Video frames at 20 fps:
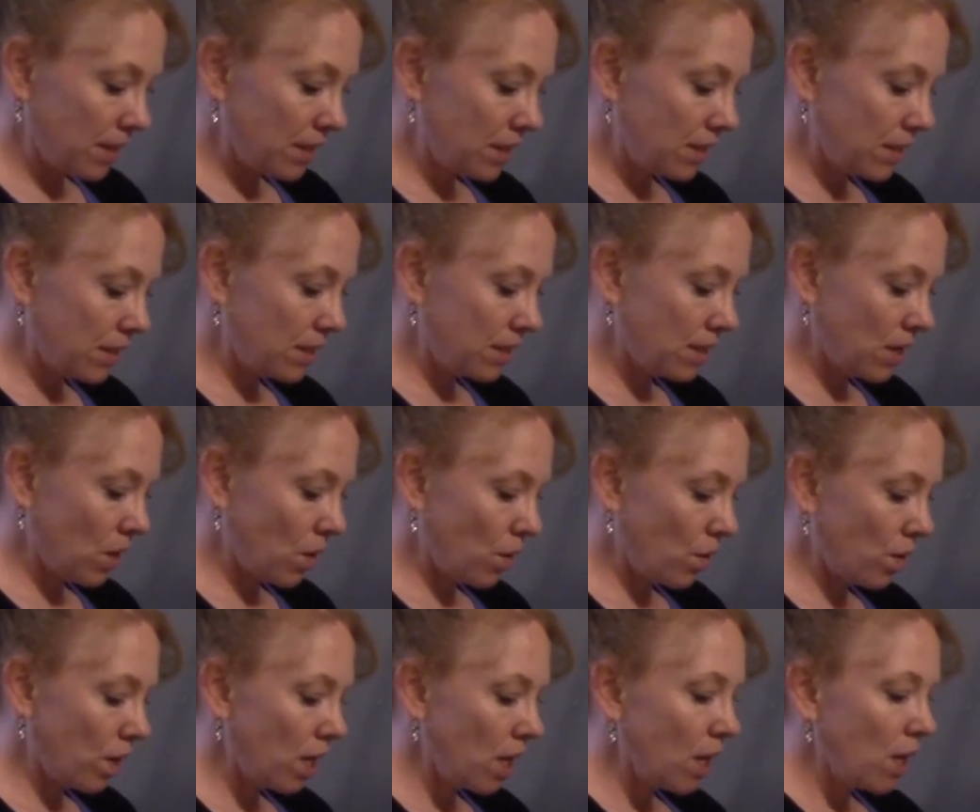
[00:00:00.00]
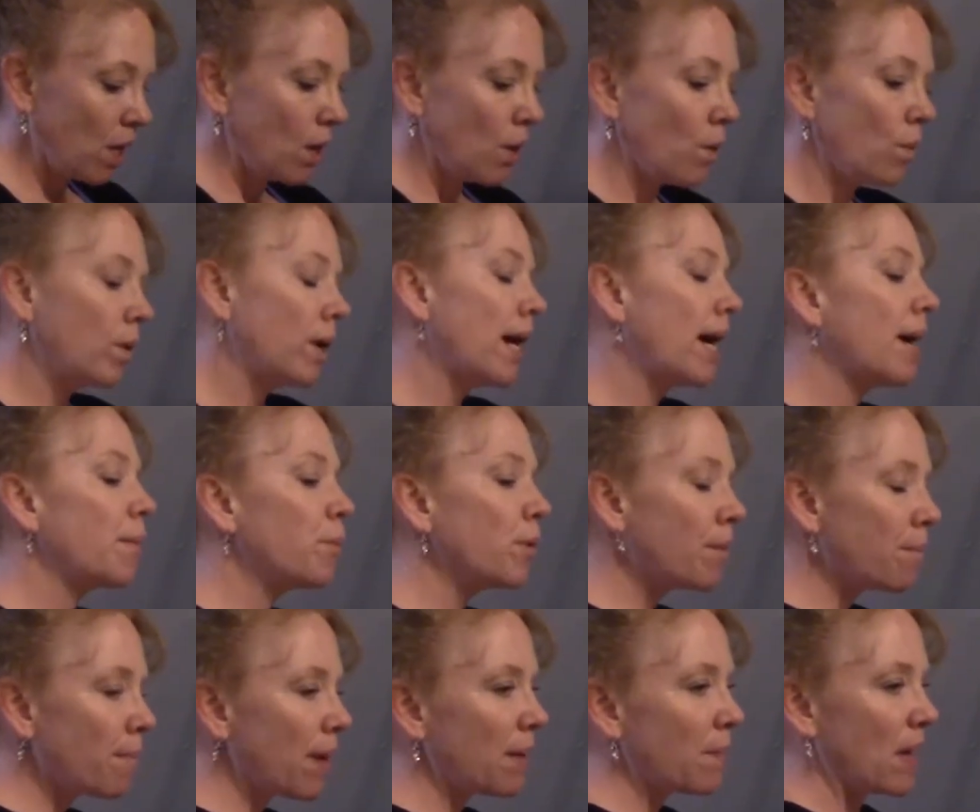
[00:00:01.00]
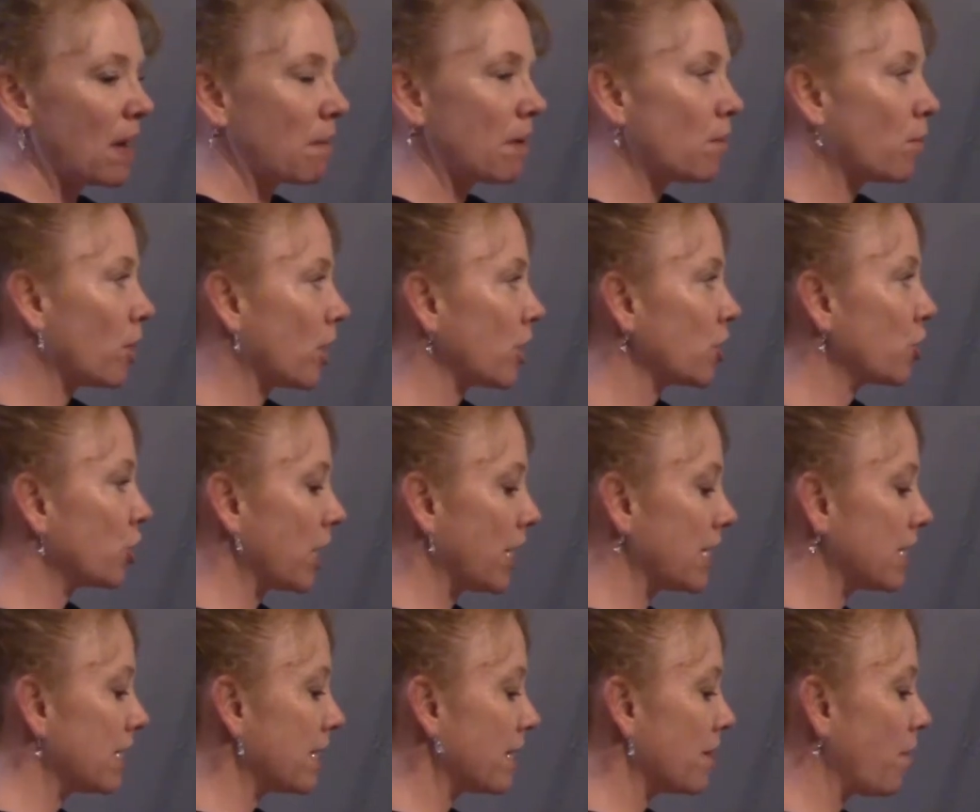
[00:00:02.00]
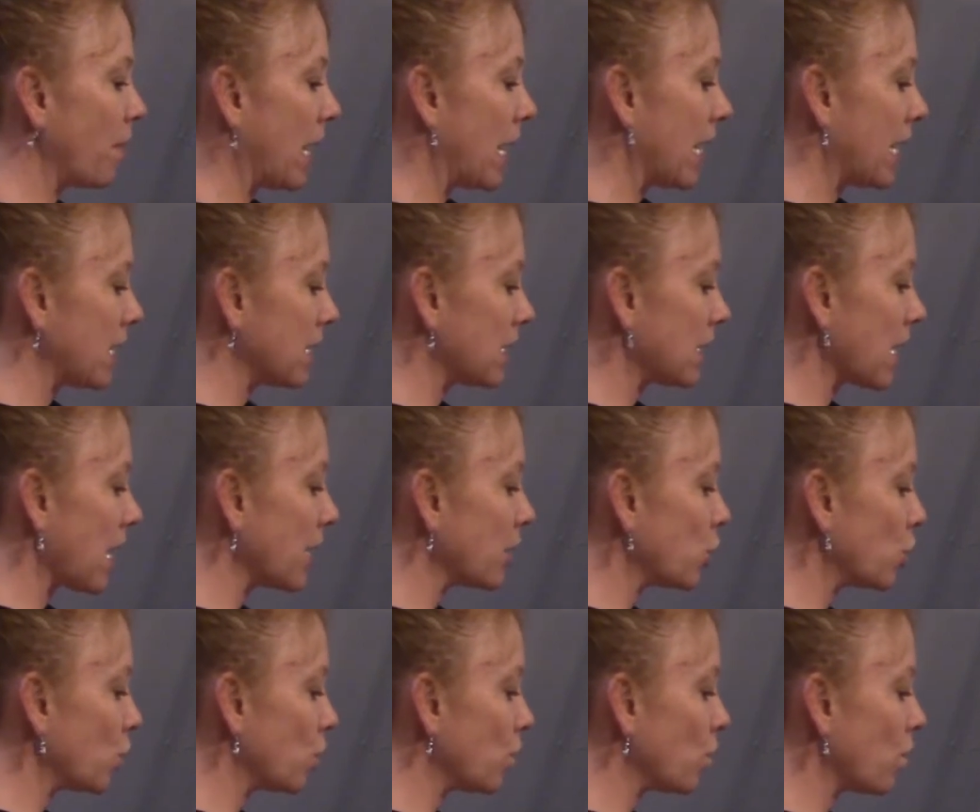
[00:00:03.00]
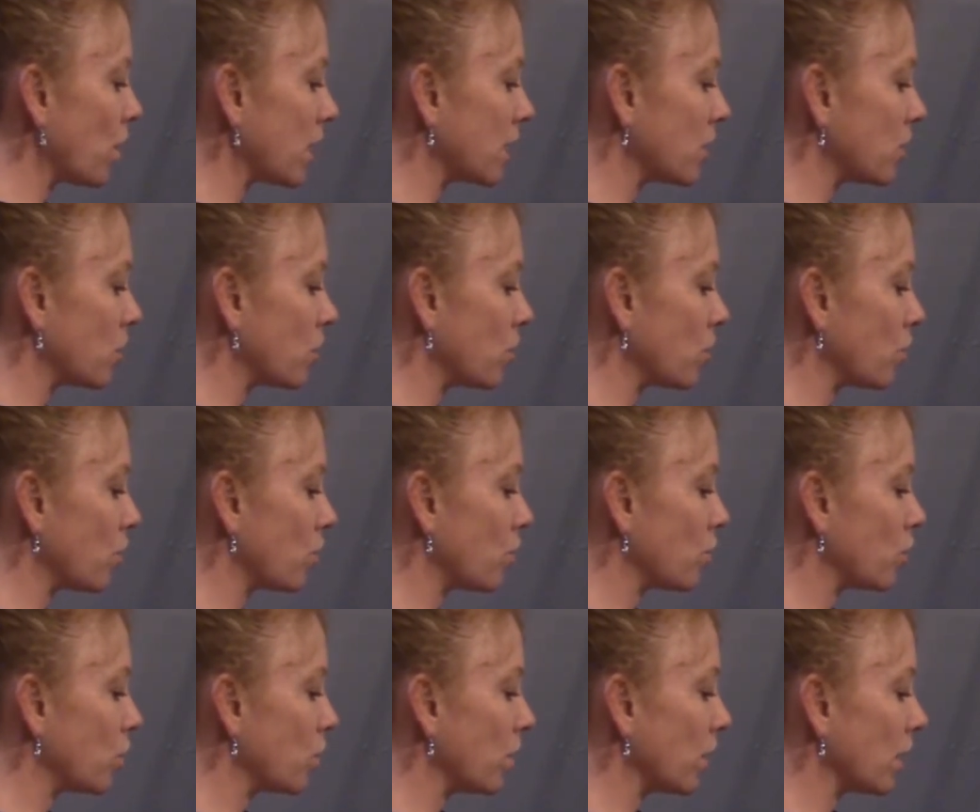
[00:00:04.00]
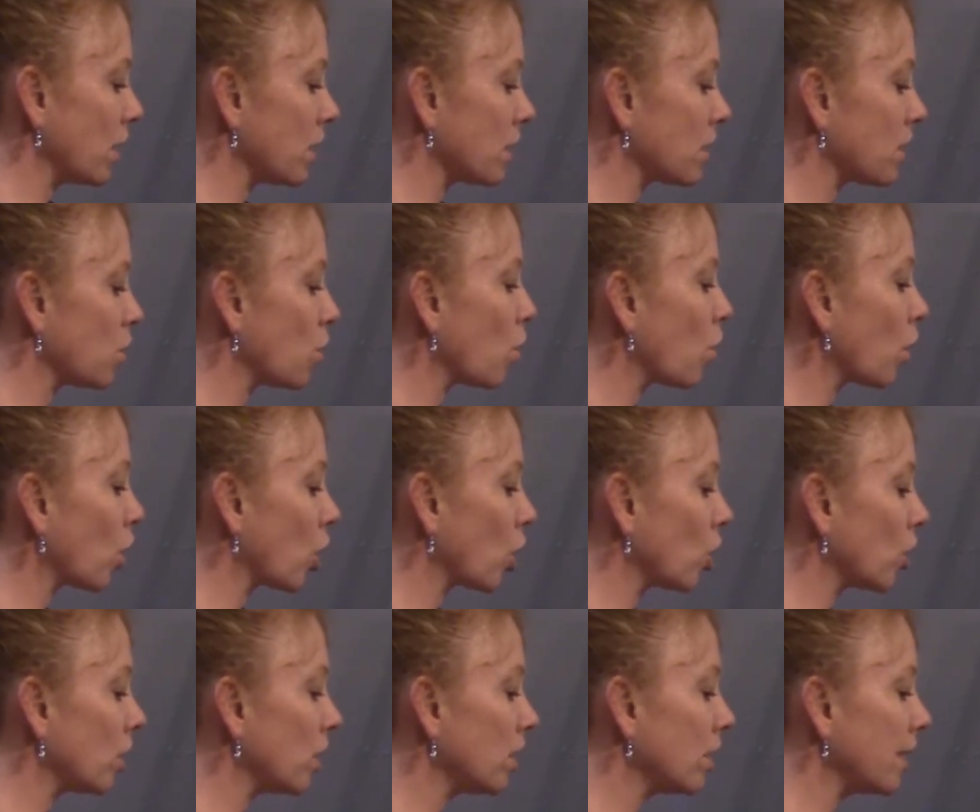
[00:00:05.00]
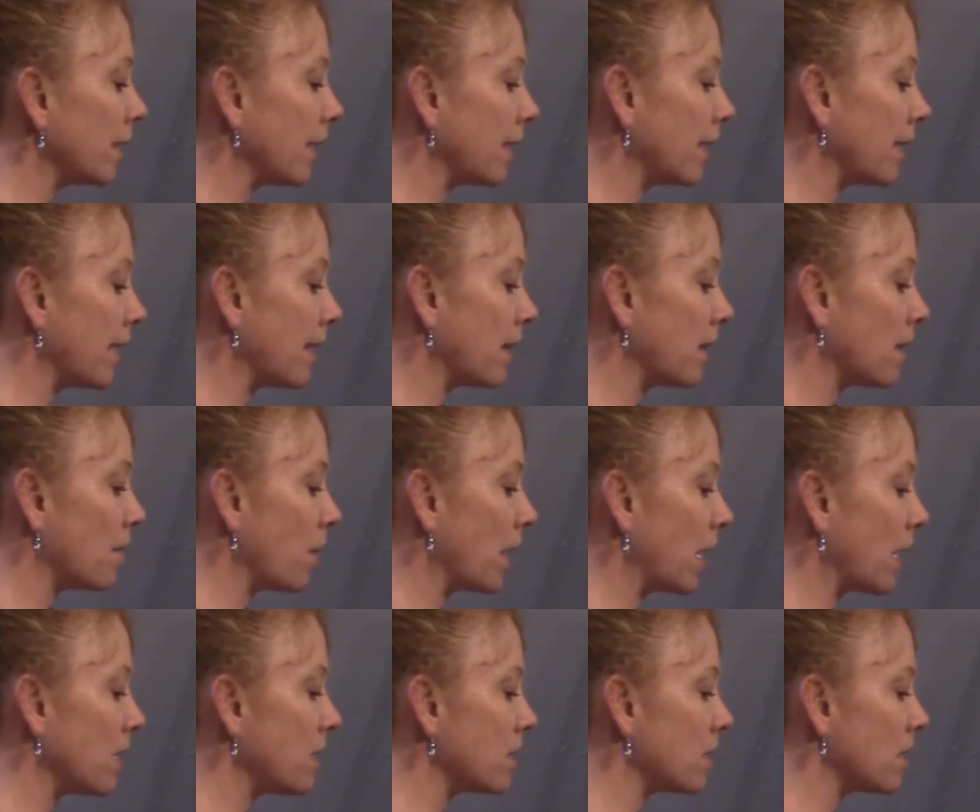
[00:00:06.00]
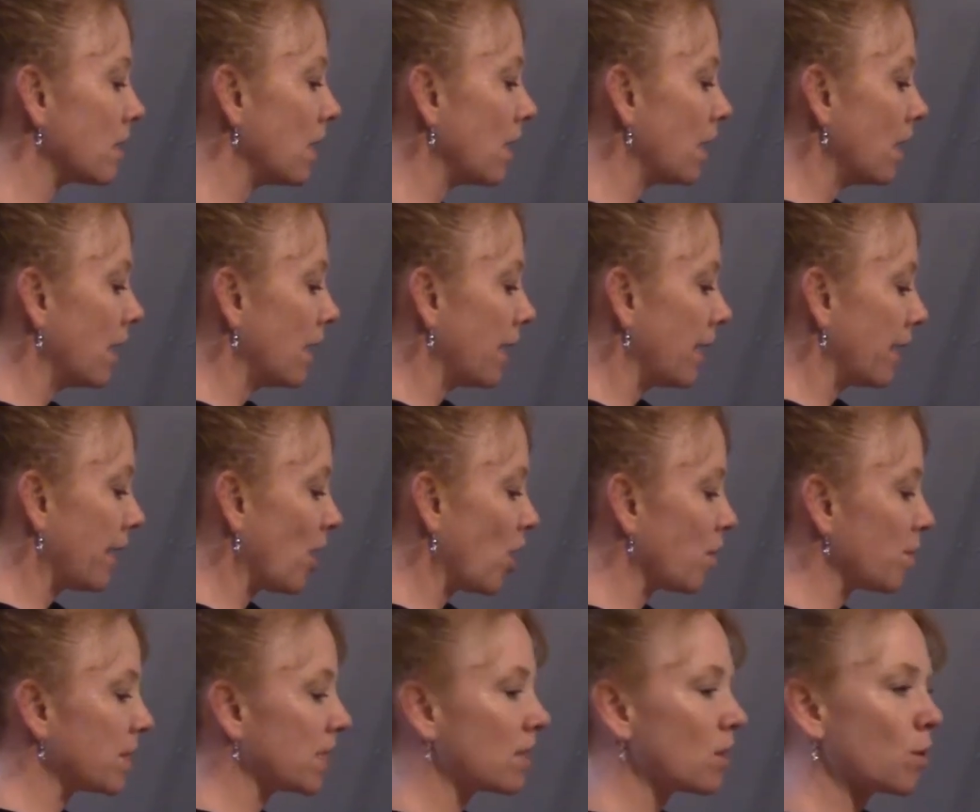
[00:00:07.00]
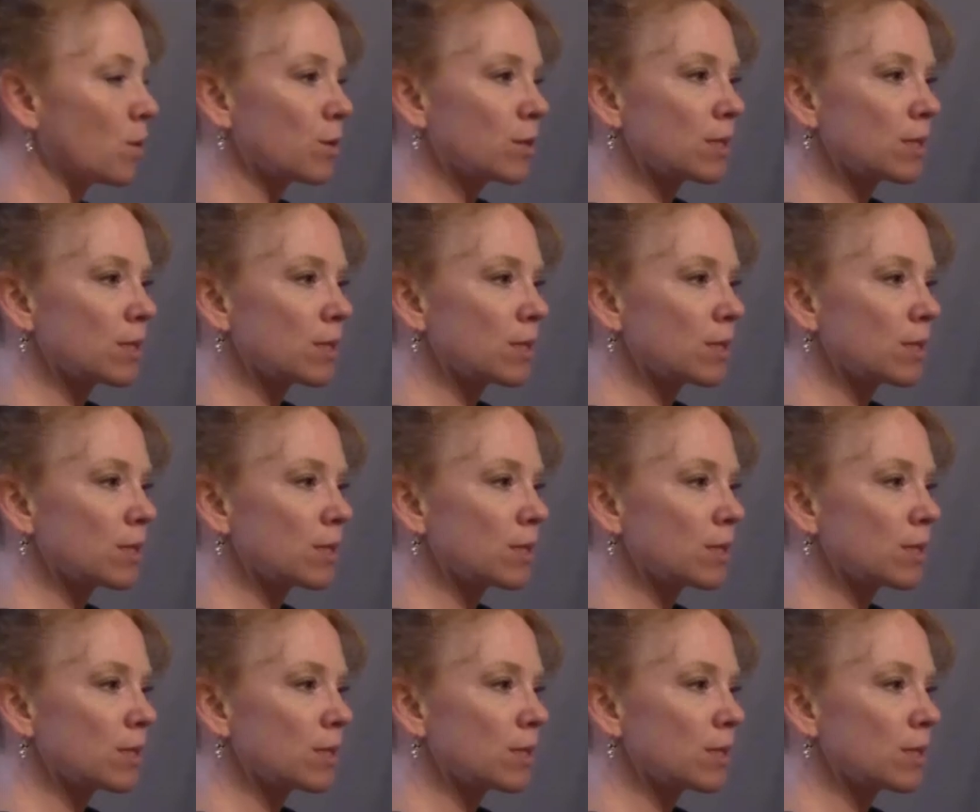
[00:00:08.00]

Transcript: So when I put my baby brush into the paint, I do want to do a little twirl in the paint. It helps